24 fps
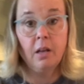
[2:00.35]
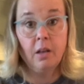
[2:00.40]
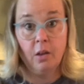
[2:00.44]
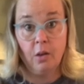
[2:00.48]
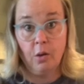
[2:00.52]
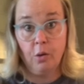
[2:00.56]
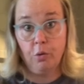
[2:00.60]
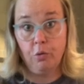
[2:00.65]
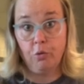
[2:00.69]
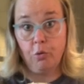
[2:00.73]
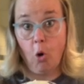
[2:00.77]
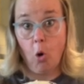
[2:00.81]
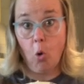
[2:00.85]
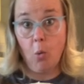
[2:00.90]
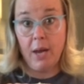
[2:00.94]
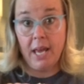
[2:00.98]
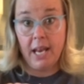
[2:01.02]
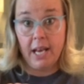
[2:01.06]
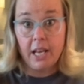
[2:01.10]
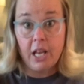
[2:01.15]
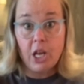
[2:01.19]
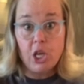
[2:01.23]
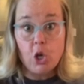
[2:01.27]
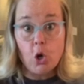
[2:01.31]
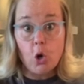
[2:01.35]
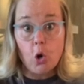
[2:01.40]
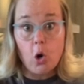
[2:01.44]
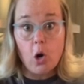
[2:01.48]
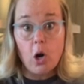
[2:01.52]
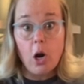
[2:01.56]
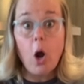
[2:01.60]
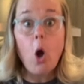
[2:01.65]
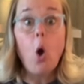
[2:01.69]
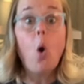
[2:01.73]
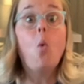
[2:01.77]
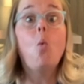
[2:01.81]
Throw in
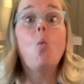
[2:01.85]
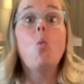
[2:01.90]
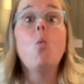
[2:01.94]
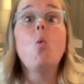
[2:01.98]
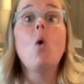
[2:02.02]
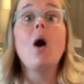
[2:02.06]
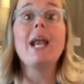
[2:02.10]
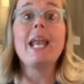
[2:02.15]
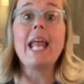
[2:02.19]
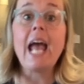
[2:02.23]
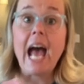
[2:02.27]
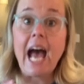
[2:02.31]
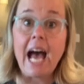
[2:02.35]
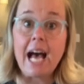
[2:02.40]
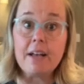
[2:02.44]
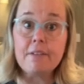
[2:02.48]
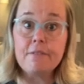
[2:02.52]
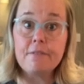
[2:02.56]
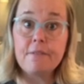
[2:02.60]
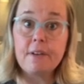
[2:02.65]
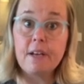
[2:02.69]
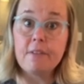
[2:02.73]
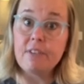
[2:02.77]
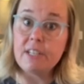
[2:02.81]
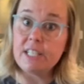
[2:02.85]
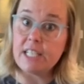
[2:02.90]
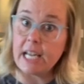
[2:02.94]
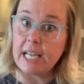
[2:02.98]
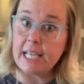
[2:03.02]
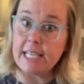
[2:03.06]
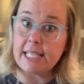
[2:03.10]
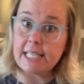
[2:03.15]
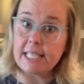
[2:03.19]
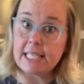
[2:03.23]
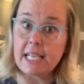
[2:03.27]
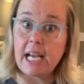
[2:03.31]
your 1/2 of a
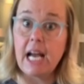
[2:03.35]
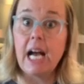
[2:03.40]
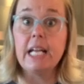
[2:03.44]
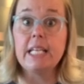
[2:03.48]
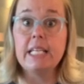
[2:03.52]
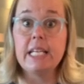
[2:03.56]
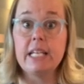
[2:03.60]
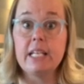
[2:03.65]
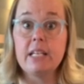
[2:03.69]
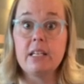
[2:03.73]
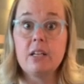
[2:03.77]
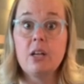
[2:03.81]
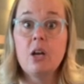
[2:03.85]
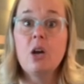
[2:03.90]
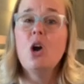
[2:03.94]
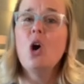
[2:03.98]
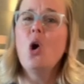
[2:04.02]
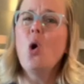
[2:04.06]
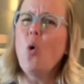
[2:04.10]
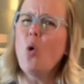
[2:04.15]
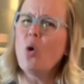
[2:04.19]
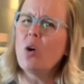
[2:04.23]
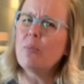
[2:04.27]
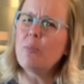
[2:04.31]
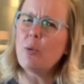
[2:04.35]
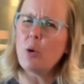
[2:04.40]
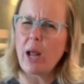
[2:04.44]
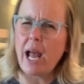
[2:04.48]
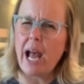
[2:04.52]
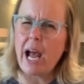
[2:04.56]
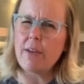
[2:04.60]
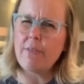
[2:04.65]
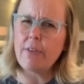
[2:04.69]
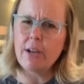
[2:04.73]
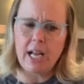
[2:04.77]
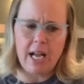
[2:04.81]
diced onion, or about
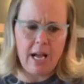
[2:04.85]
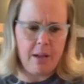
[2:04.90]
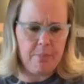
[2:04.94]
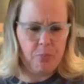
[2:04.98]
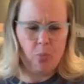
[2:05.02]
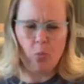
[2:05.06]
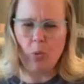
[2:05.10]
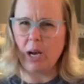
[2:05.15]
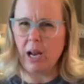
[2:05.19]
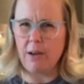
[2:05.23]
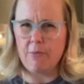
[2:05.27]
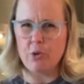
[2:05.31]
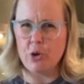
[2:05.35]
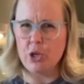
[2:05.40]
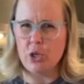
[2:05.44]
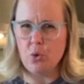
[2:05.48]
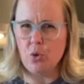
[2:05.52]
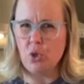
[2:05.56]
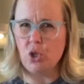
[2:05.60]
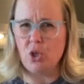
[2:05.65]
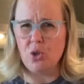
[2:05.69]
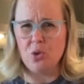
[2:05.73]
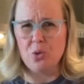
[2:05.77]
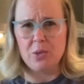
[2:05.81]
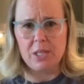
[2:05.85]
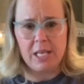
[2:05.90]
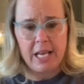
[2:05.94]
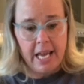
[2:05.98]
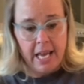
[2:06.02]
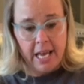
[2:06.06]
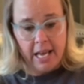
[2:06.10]
1/2 cup, whatever you choose.